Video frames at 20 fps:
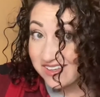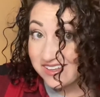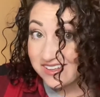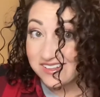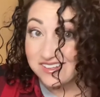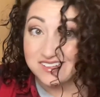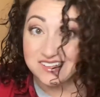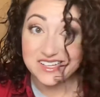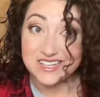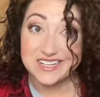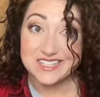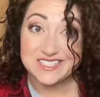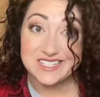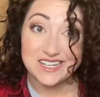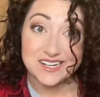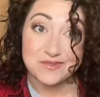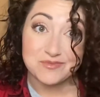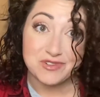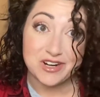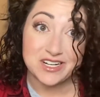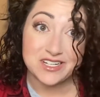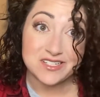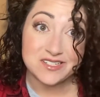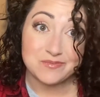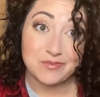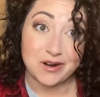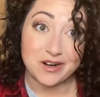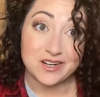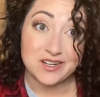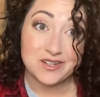like I said, I'm running
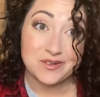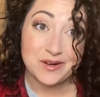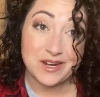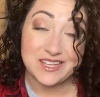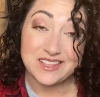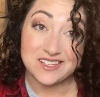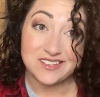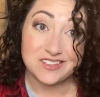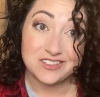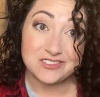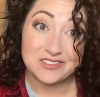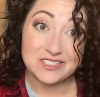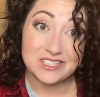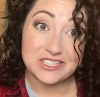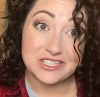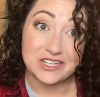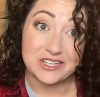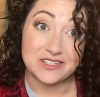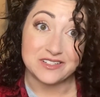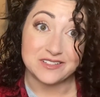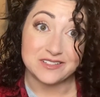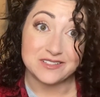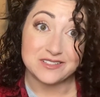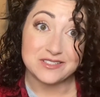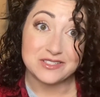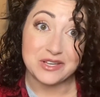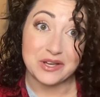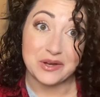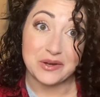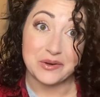tomorrow and they look really good.
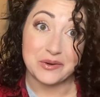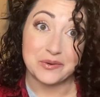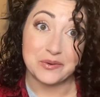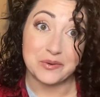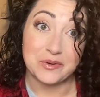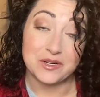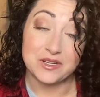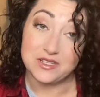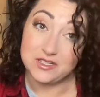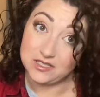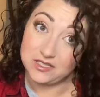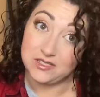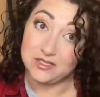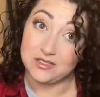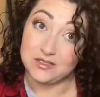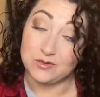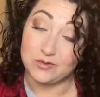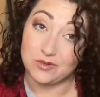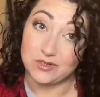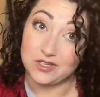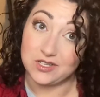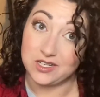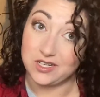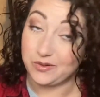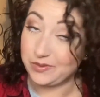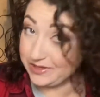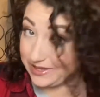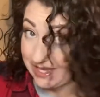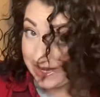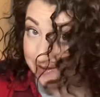So we're gonna go
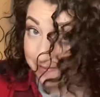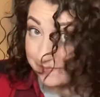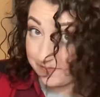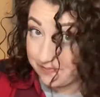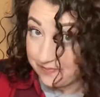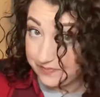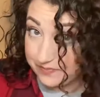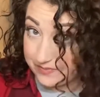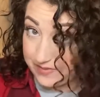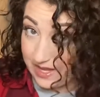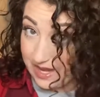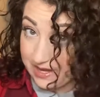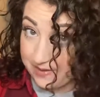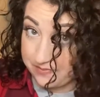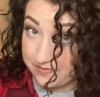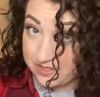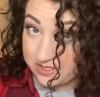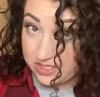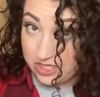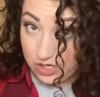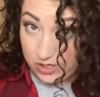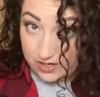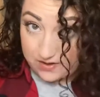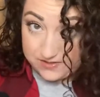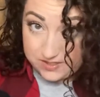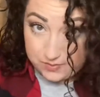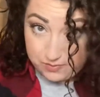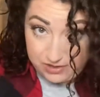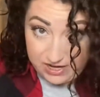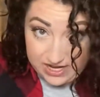with that. Okay, so I've
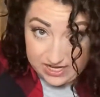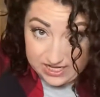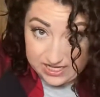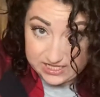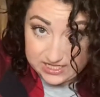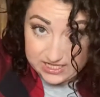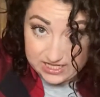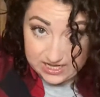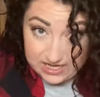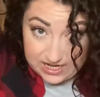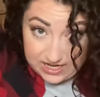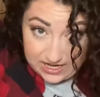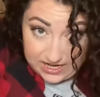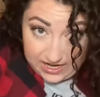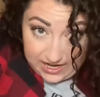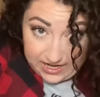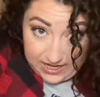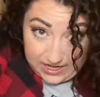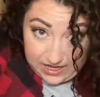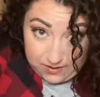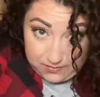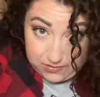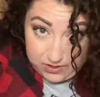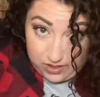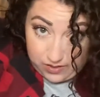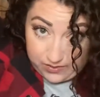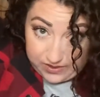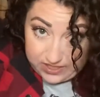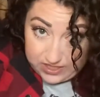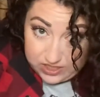sprayed it. I am
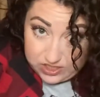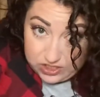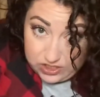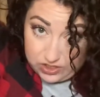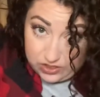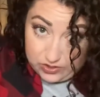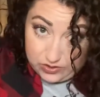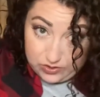going to